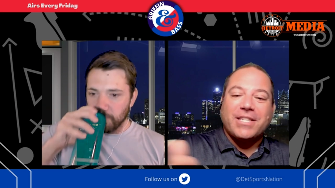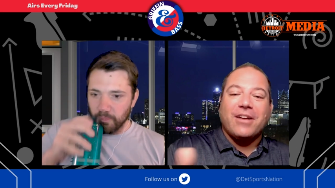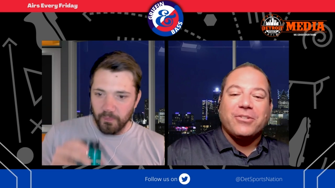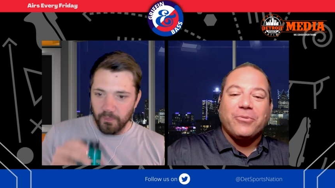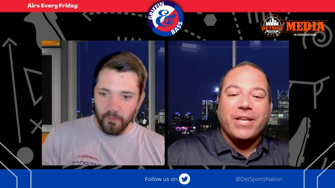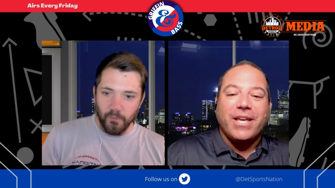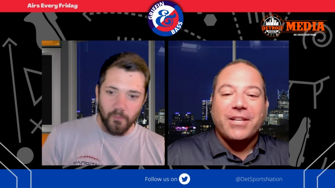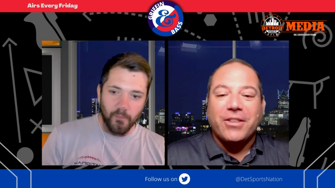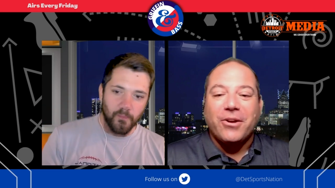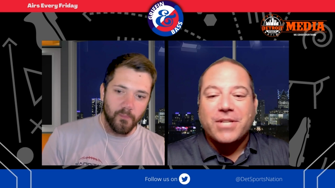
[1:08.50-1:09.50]
Speaker 1: we can get to
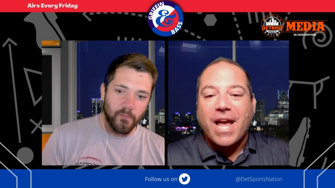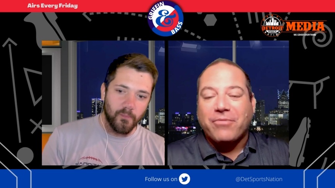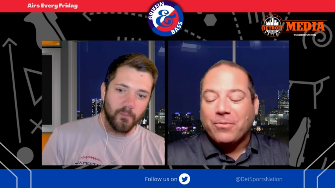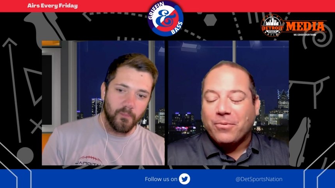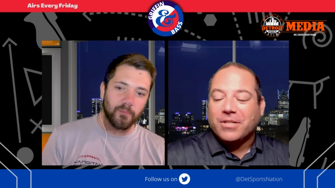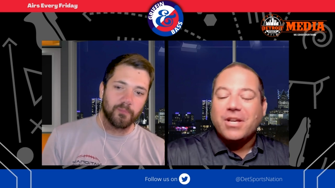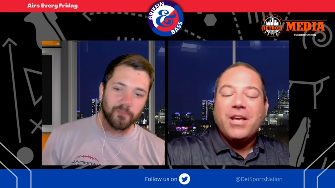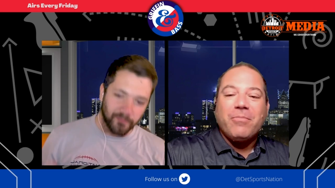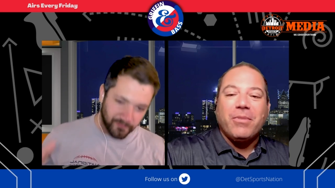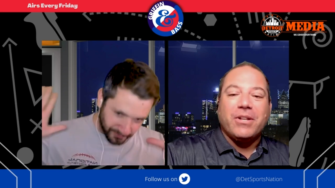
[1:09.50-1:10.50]
those afterwards.
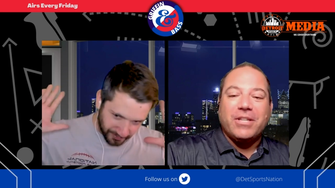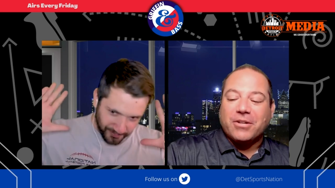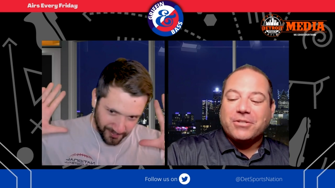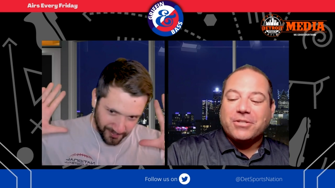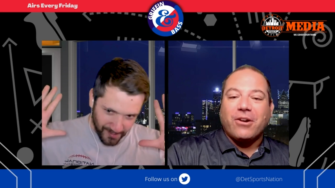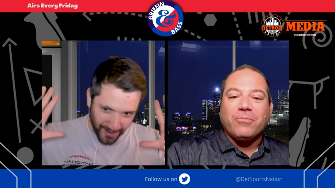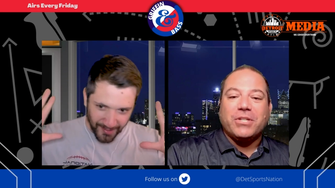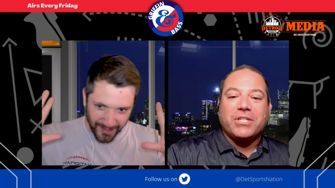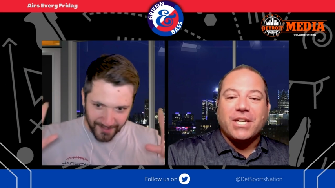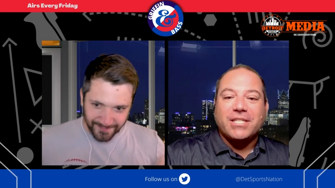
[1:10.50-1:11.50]
But you know, starting with
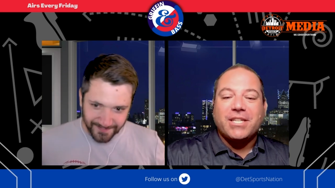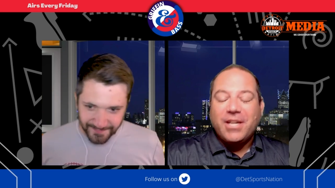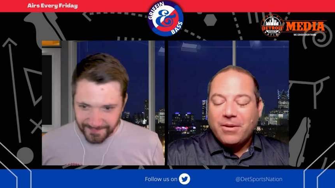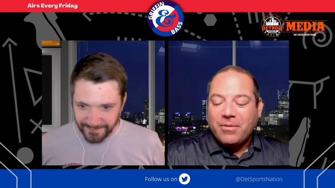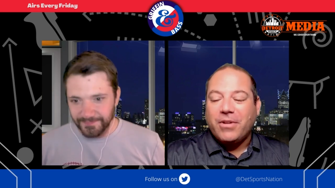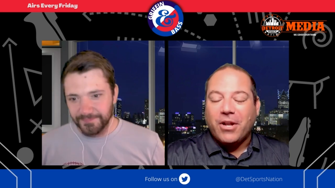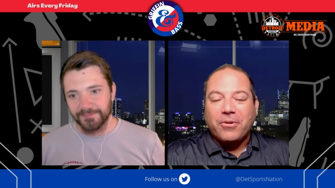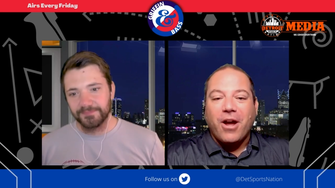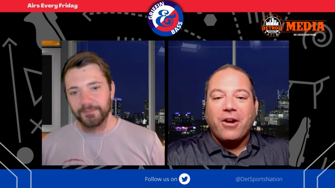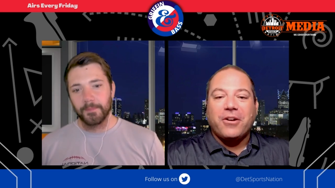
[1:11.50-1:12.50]
just you know,
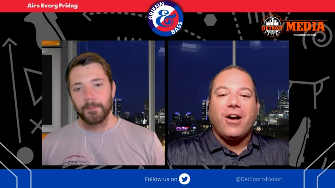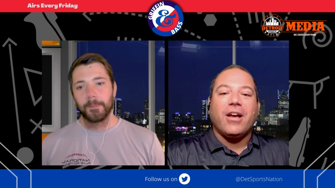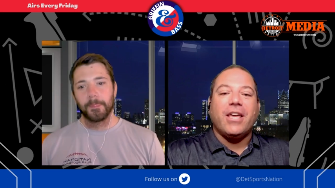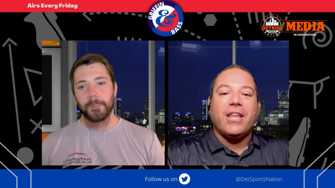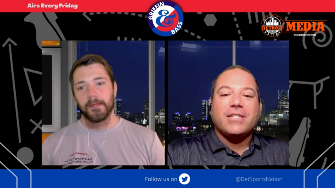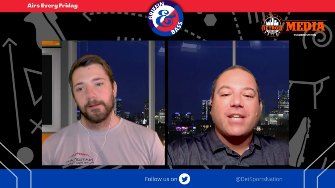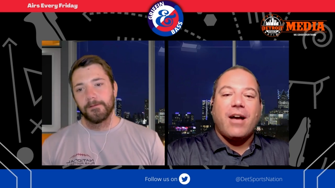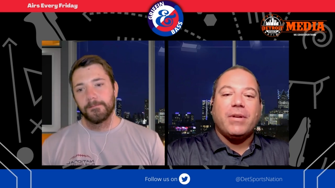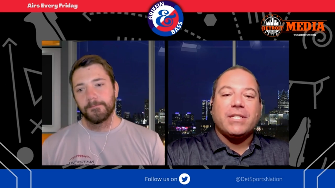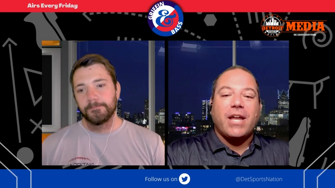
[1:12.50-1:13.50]
Nardog and his comments
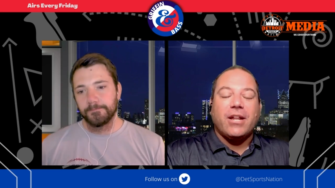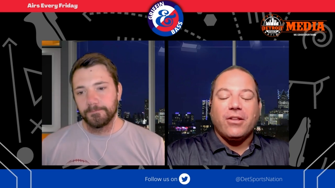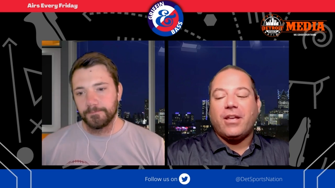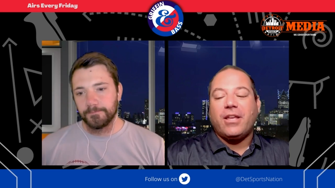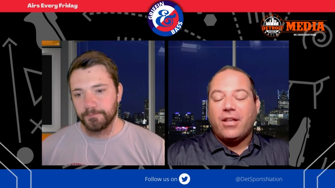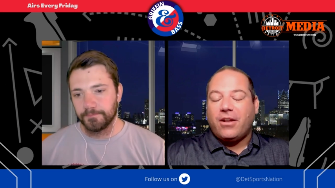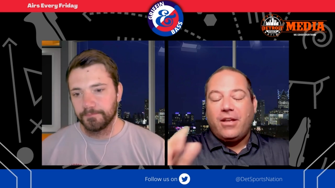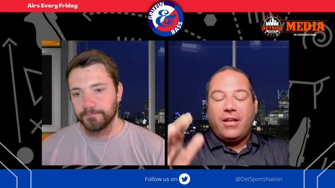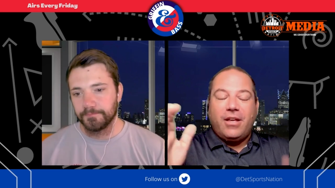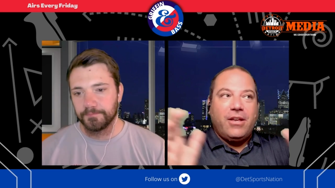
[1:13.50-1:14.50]
on it. Look, you know,
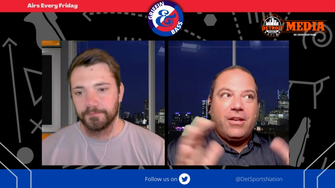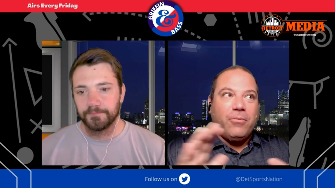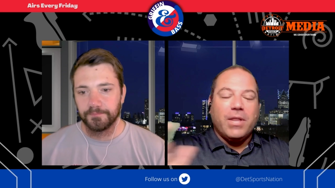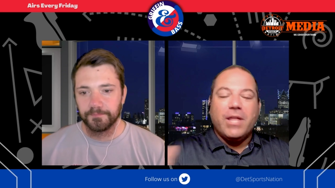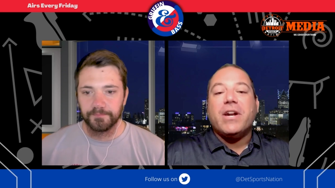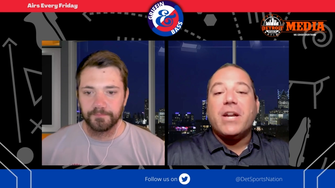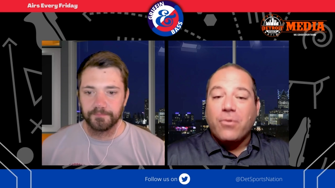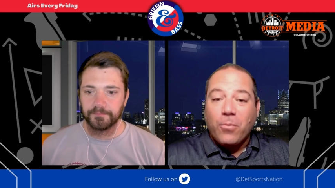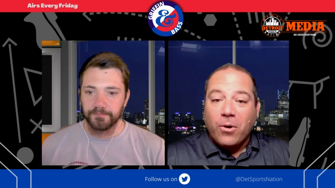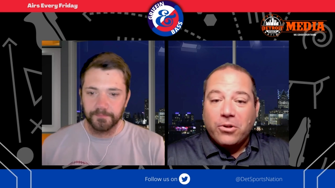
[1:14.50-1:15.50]
we live in a different
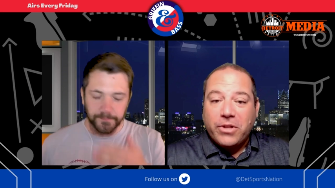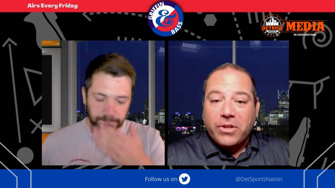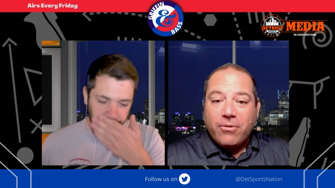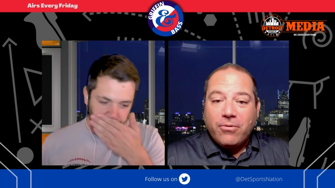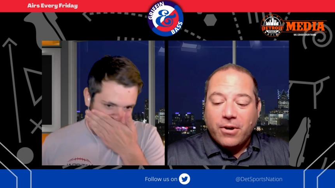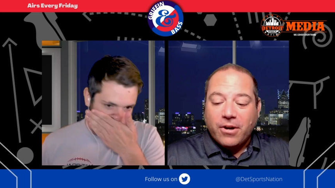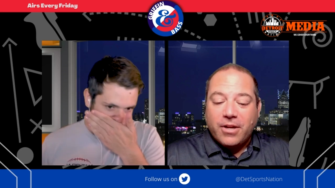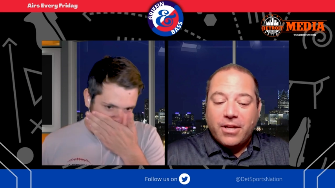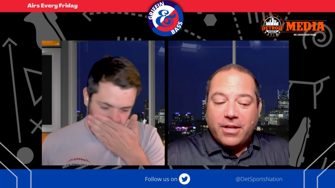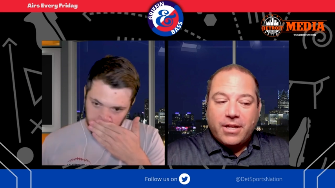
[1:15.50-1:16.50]
world now where
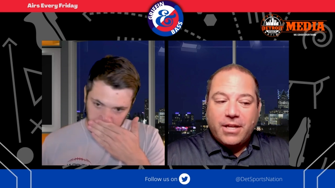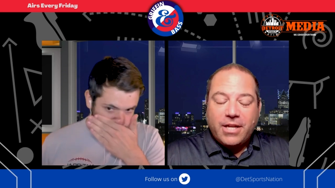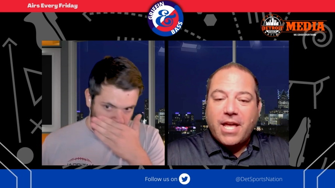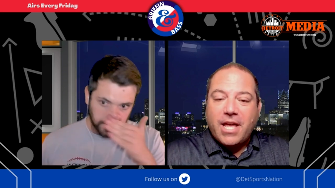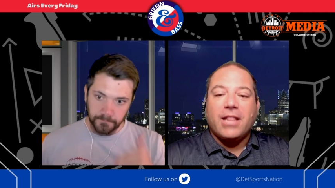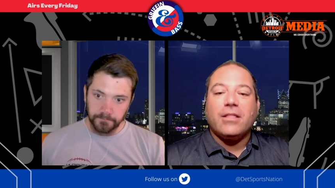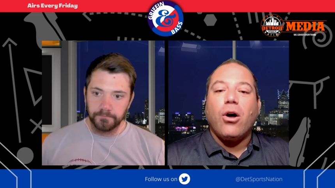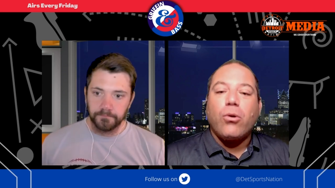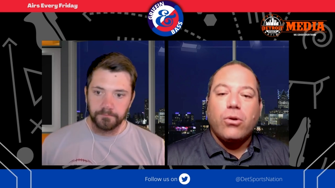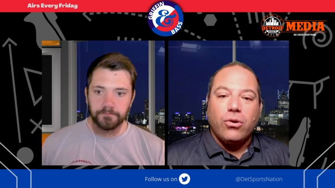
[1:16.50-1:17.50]
he's on a
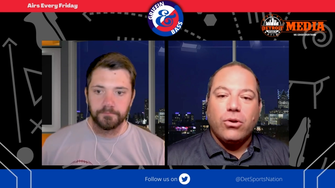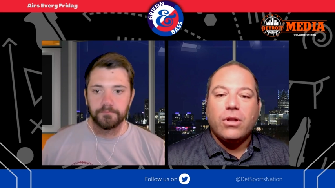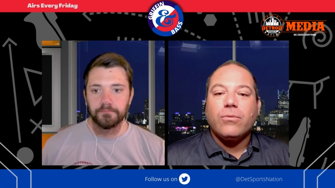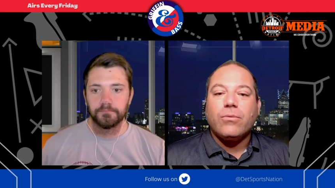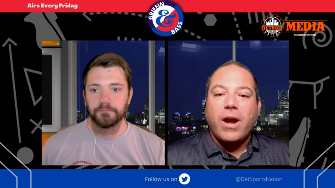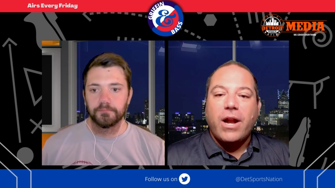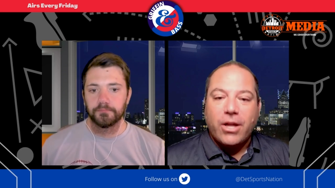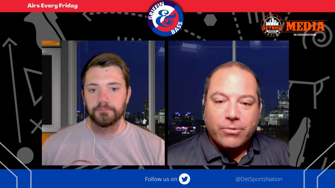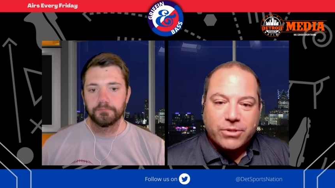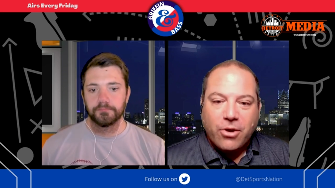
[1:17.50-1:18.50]
local radio
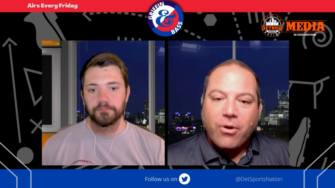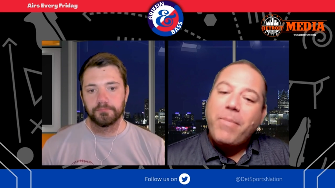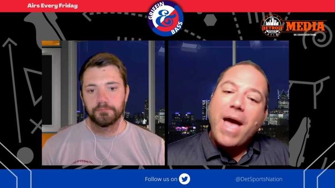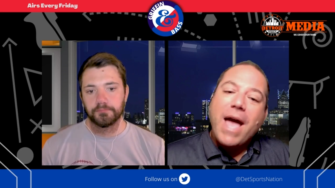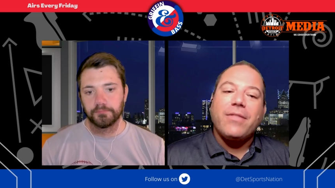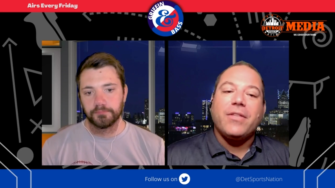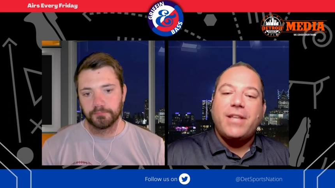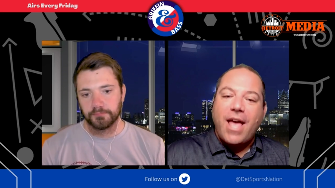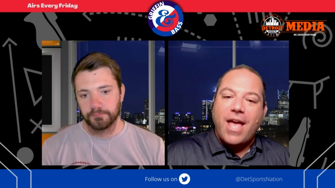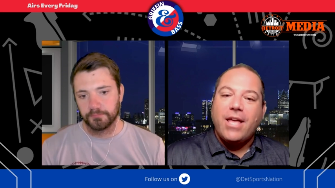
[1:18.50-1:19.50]
show. And back in the
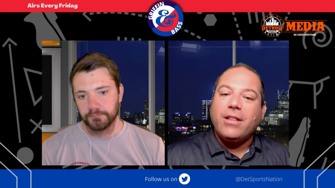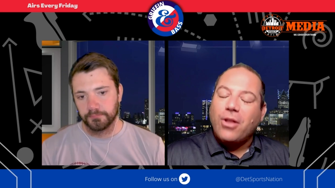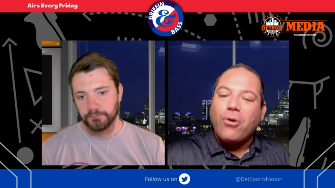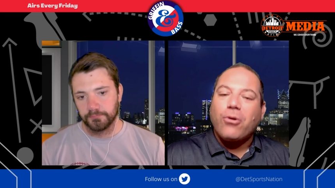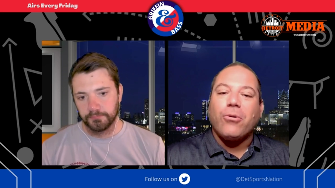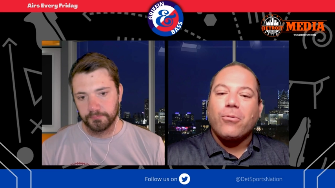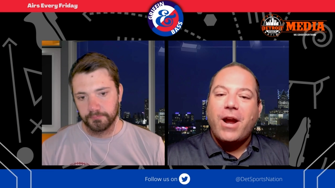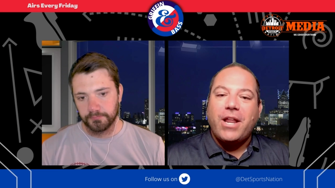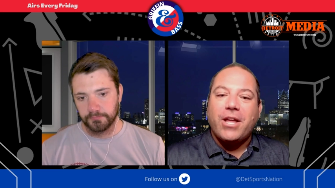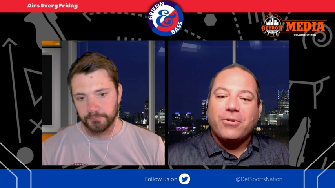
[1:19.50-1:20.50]
day, local
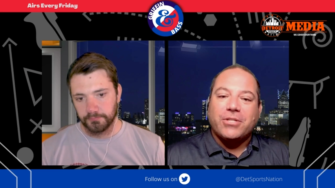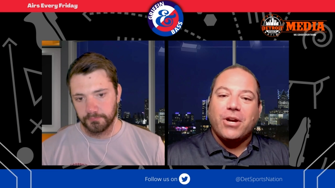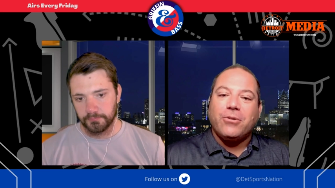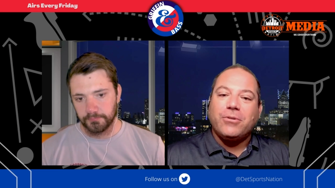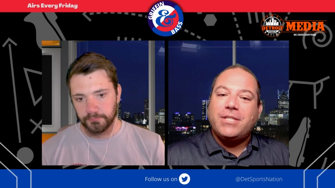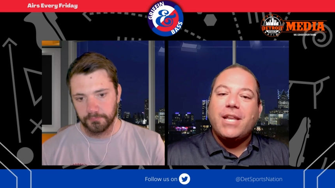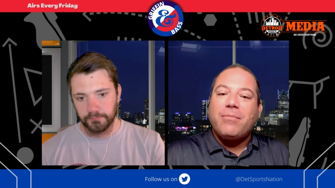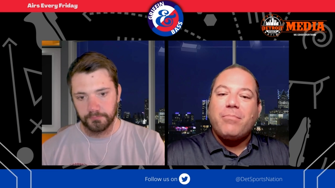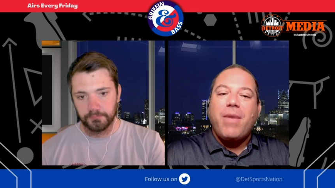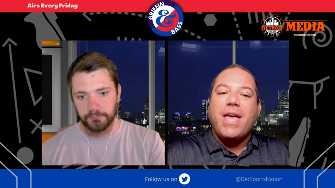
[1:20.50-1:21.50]
radio shows didn't
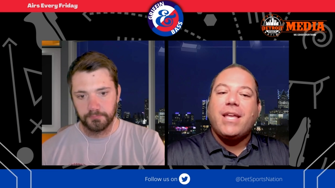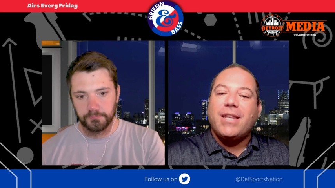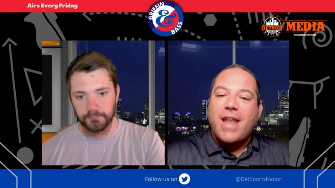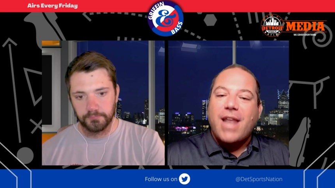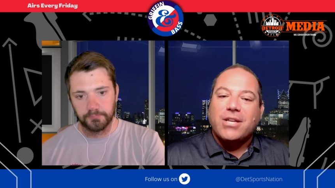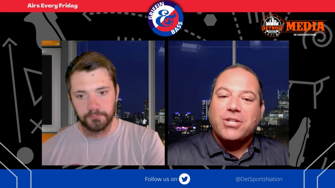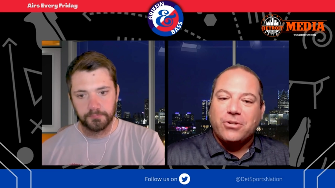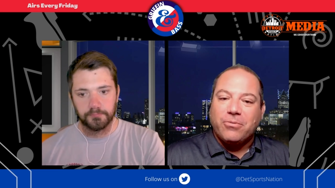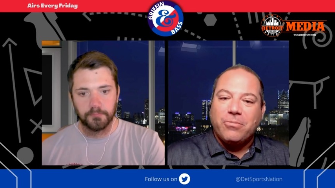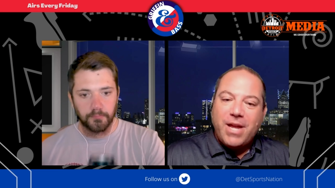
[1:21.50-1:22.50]
make national
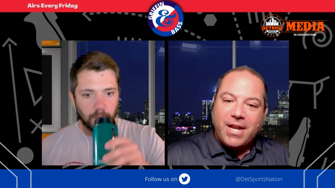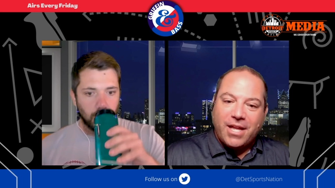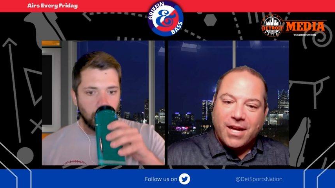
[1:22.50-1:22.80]
media.